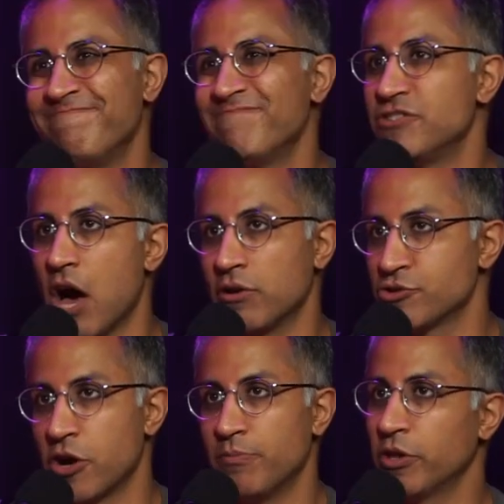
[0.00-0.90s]
Donald
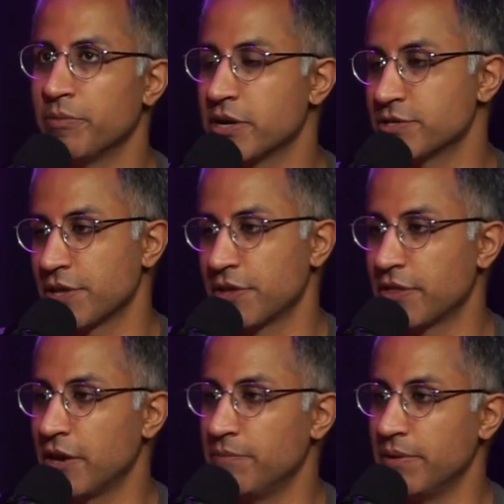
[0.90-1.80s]
Trump only because I think
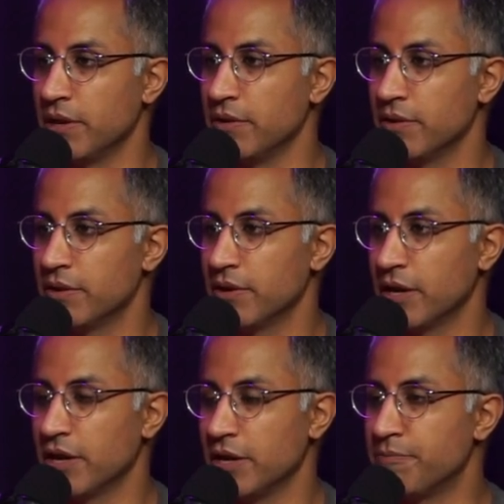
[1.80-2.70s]
that it'd be
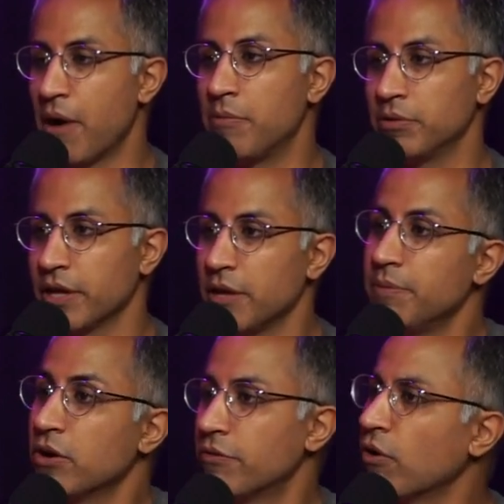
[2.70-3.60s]
he'd probably it'd
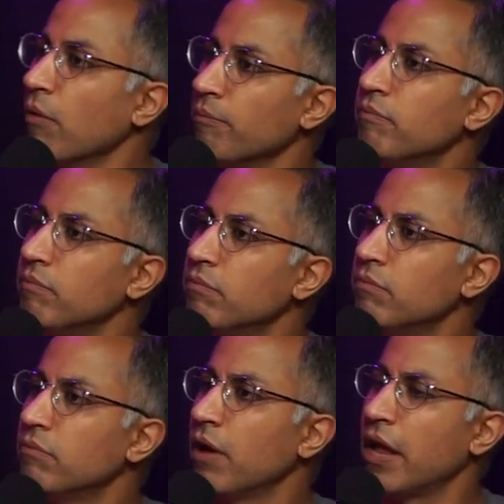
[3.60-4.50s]
be good for him. Yeah.
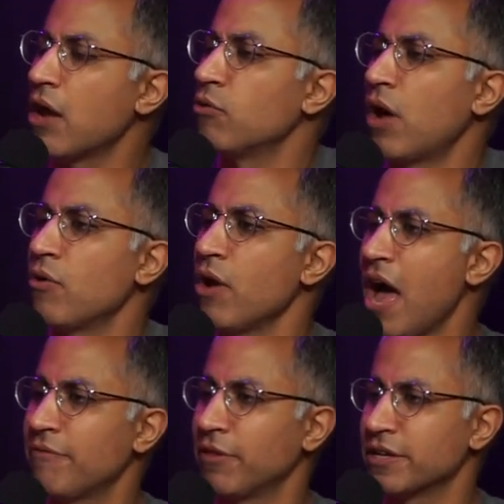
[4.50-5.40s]
And I don't I don't
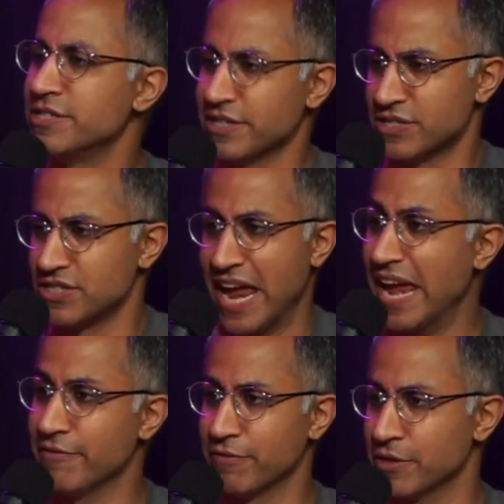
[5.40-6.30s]
have like a
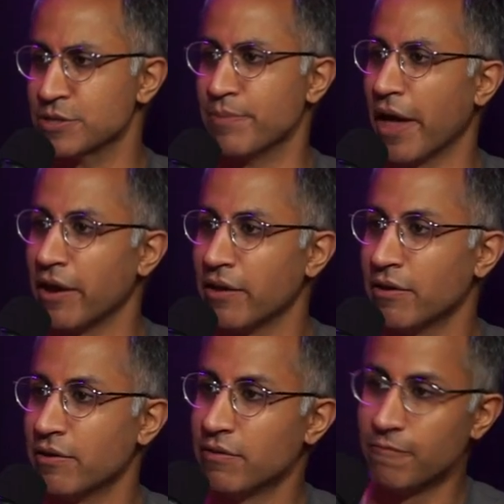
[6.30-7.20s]
disdain for this man.
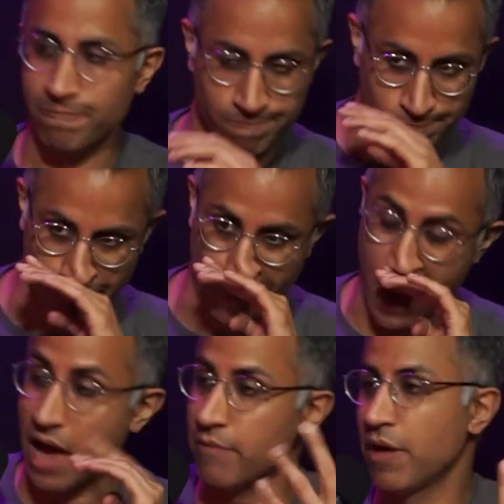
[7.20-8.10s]
Interesting. Yeah,
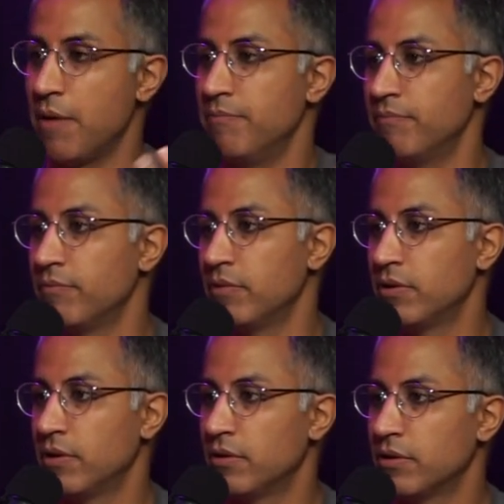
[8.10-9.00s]
I, that's a I'm, whole other
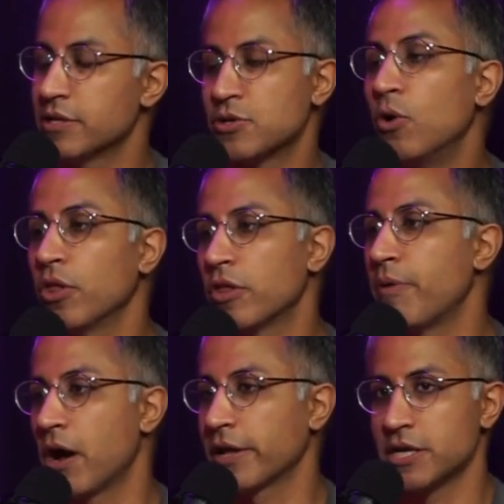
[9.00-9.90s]
podcast. That's episode. a whole other
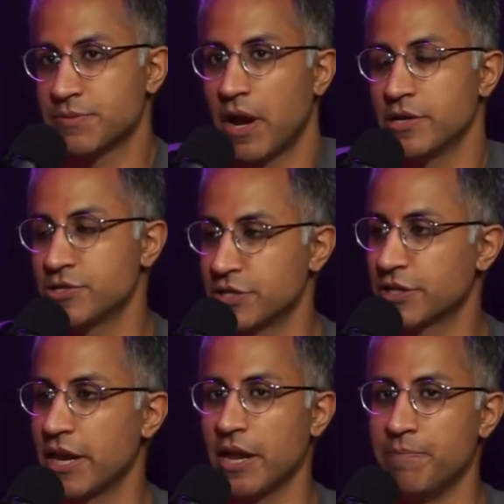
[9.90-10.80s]
podcast, mm but I mm-hmm. just think
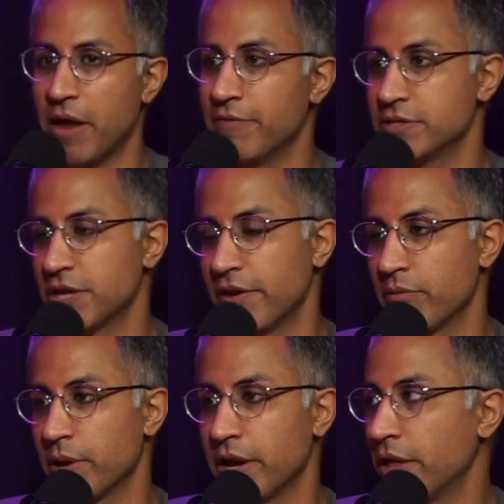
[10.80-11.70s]
that it benefits
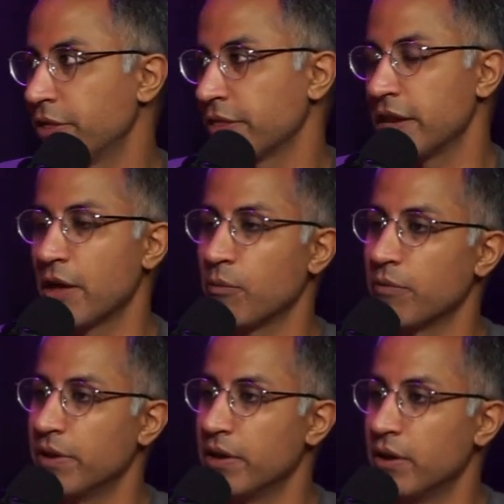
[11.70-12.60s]
everybody, and I think okay. that that would
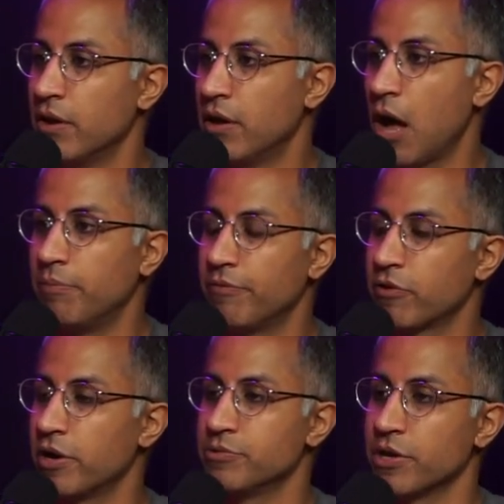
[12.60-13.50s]
have been helpful
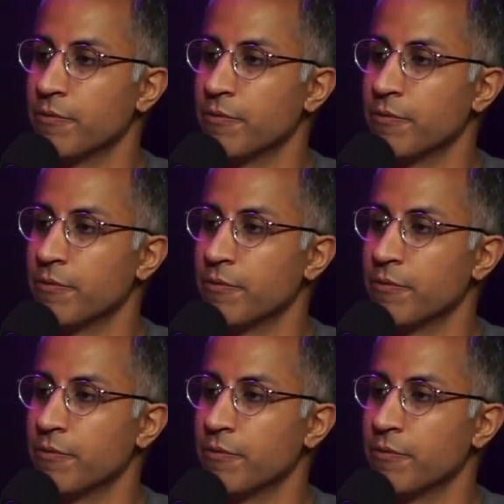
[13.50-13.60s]
for him too.